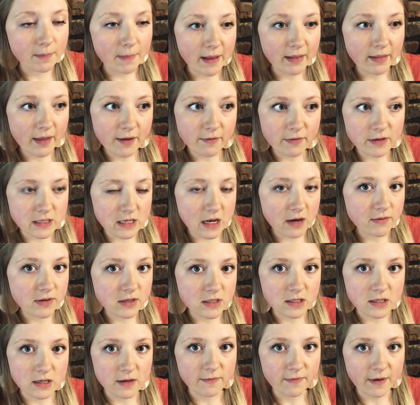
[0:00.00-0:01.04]
My life is
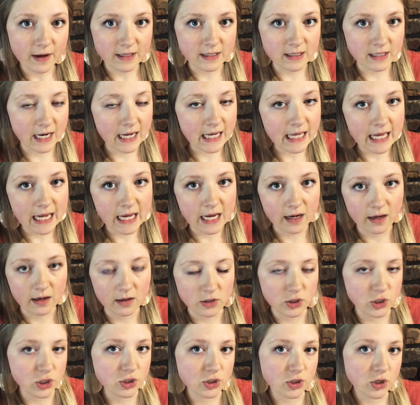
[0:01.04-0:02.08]
obviously affected. I can't
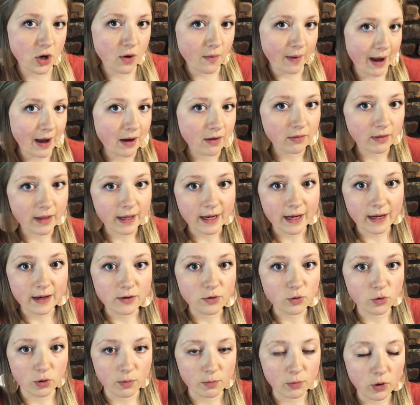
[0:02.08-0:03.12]
just go out like
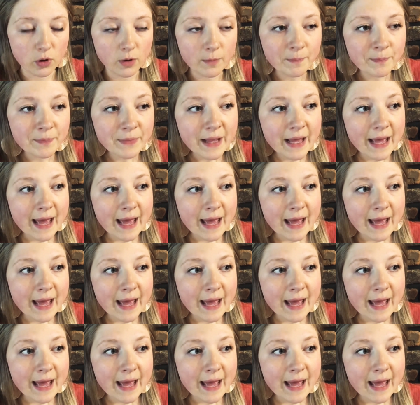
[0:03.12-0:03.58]
normal.